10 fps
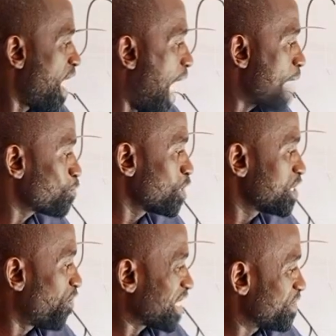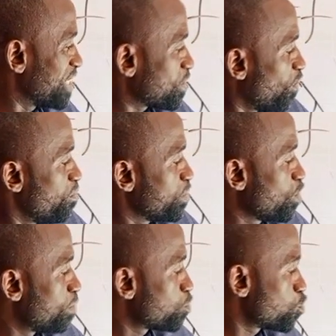average refractiveness of
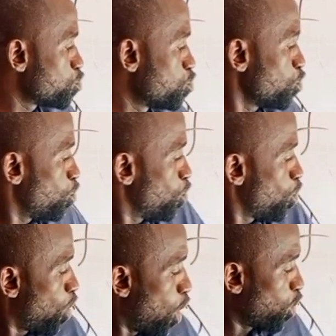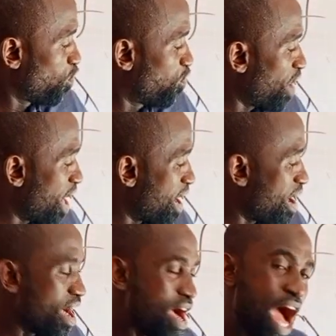medium 2 all
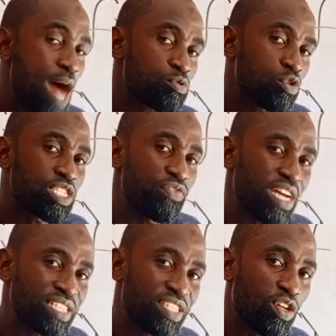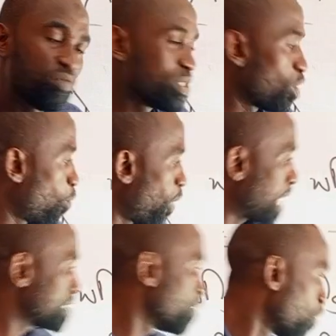over average refractiveness of medium
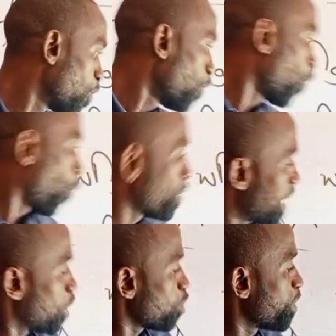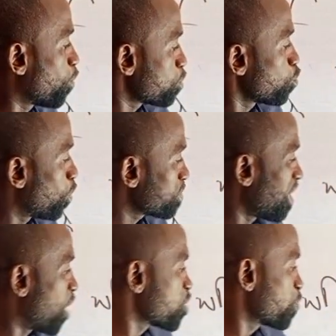1, which can also be equals to what
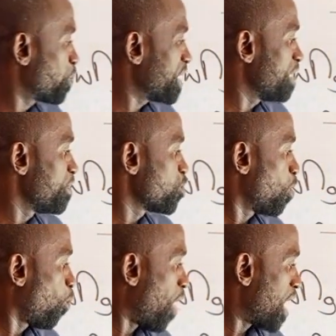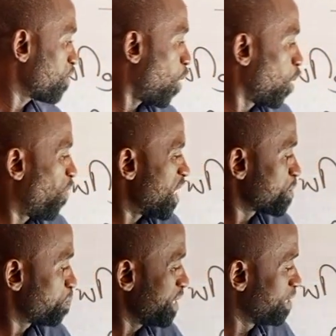now? Speed in medium 1 all over
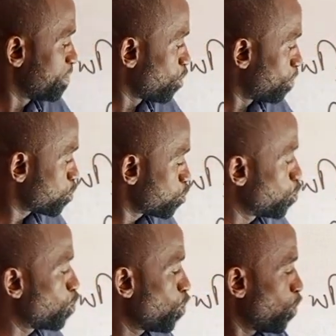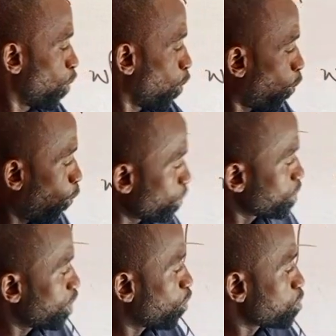speed in medium 2, which
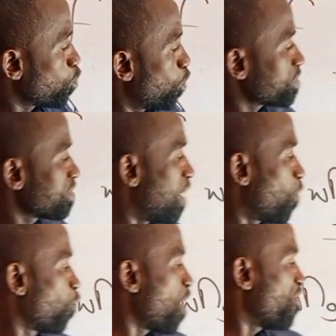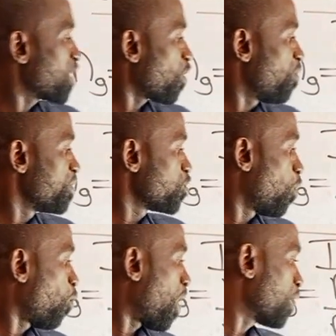is also equals to what now? Wavelength of
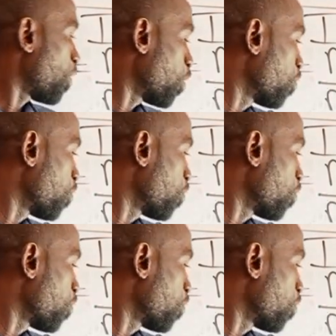medium 1 all